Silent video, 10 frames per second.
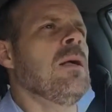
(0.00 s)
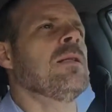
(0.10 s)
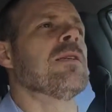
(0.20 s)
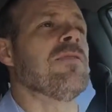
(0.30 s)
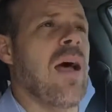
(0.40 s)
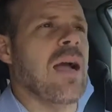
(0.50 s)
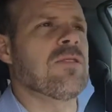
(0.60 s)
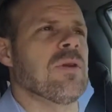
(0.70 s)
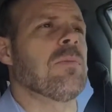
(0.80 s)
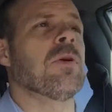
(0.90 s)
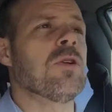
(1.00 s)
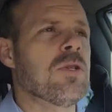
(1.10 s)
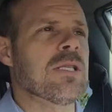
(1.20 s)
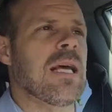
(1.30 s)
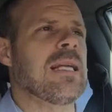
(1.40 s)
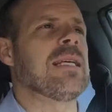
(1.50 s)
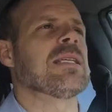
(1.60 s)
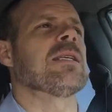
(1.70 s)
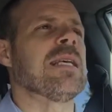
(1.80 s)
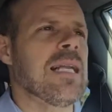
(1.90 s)
It's a factory. It produces
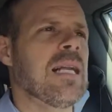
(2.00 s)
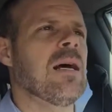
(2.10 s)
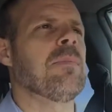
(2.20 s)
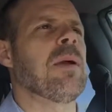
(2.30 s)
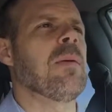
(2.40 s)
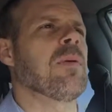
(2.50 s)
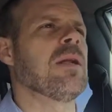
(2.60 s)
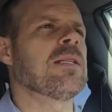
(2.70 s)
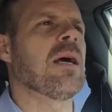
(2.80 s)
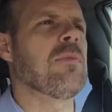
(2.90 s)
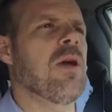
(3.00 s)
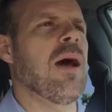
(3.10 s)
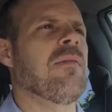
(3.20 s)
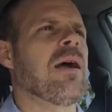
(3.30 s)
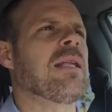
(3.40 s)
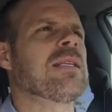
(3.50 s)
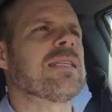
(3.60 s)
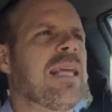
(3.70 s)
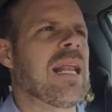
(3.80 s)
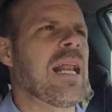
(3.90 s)
ideas. Get it on paper. Anytime you have ideas,
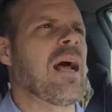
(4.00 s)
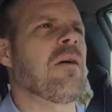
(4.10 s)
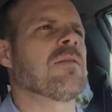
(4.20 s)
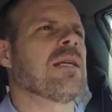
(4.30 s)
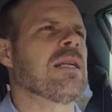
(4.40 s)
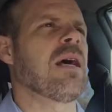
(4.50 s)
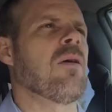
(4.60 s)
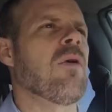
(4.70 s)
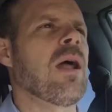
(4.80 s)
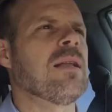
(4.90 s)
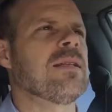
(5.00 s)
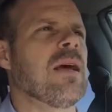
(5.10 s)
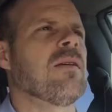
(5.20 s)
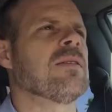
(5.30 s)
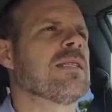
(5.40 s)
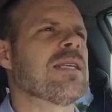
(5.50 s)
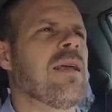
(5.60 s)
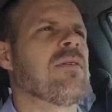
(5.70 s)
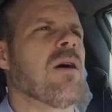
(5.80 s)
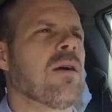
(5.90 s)
get it out. Get it out. Write it down.
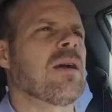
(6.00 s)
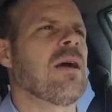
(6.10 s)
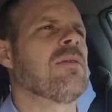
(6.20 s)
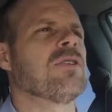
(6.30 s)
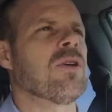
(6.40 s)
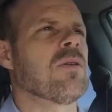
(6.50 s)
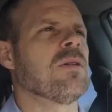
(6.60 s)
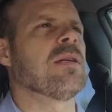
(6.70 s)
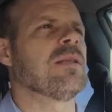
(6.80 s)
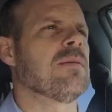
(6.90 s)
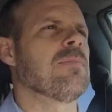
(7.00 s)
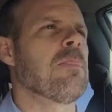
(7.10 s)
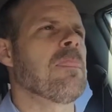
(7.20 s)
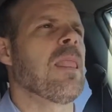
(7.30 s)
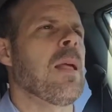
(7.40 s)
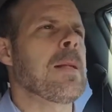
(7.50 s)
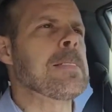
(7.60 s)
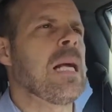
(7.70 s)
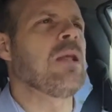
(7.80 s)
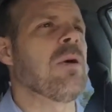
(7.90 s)
Save it. Archive it. Journal it.
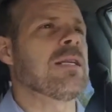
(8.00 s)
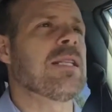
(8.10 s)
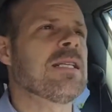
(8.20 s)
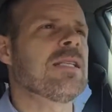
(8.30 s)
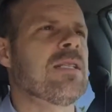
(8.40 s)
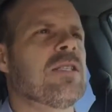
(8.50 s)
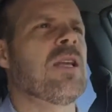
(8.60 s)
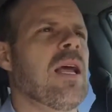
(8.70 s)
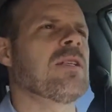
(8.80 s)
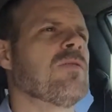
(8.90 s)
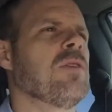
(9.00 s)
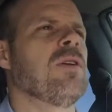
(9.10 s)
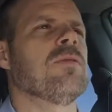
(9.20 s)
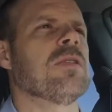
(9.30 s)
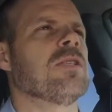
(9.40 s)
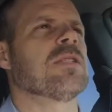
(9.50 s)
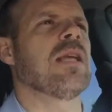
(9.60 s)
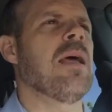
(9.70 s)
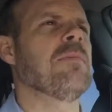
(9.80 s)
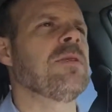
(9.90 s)
Anyways, this is a chance for you to just
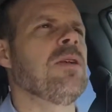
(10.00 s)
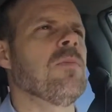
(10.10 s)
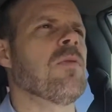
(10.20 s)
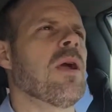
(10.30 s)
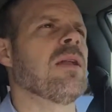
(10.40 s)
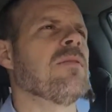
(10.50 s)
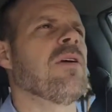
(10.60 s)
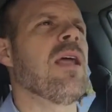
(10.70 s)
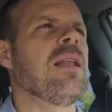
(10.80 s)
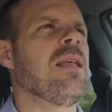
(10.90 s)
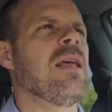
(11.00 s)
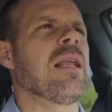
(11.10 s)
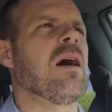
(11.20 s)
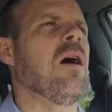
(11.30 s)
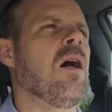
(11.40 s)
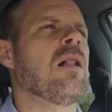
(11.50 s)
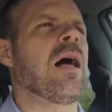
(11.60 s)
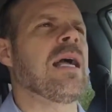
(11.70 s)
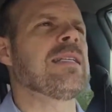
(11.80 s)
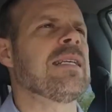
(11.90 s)
empty your brain of any and all
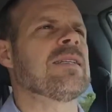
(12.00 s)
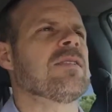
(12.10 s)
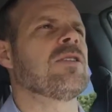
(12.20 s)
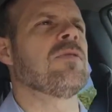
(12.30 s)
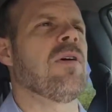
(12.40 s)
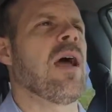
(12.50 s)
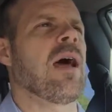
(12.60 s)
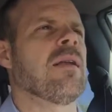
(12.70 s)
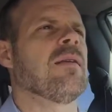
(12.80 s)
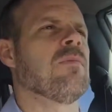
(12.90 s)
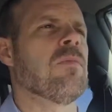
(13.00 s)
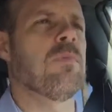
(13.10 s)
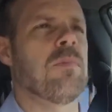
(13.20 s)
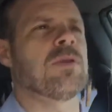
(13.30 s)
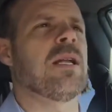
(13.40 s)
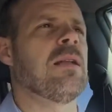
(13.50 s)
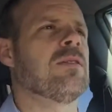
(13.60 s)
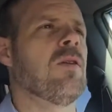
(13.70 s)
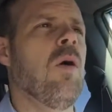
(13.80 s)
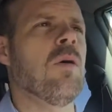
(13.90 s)
ideas that you've had pertaining
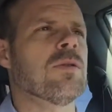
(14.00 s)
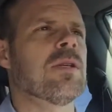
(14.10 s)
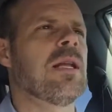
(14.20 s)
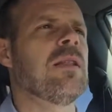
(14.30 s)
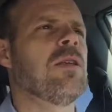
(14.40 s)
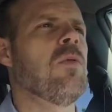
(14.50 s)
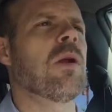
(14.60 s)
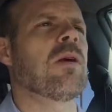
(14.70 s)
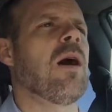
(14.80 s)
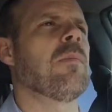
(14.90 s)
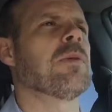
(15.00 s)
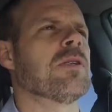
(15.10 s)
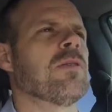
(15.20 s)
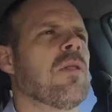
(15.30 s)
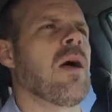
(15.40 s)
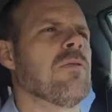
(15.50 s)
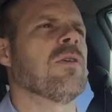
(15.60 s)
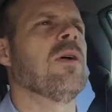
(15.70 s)
to goals, anything you want to accomplish in your life.